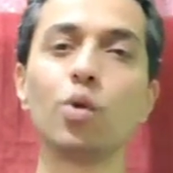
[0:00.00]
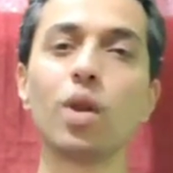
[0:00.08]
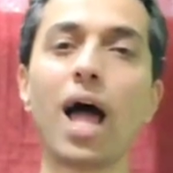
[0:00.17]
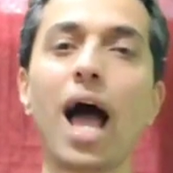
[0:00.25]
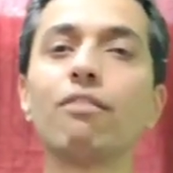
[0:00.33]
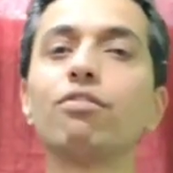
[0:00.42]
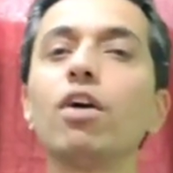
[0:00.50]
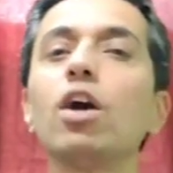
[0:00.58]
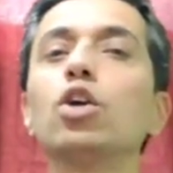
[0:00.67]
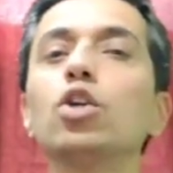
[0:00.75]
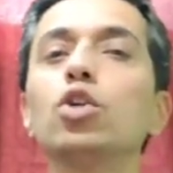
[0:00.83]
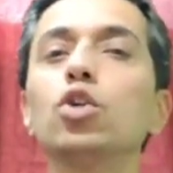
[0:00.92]
you'll have
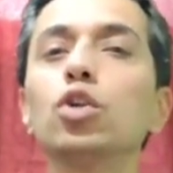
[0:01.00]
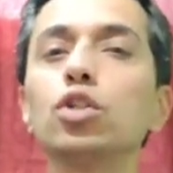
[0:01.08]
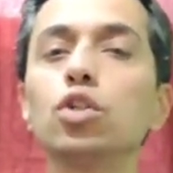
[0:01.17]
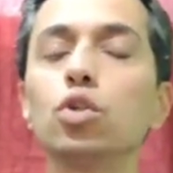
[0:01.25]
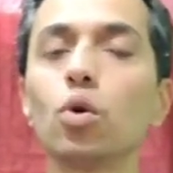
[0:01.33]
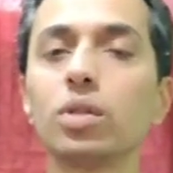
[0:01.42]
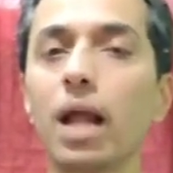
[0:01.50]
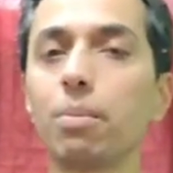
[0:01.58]
a good growth.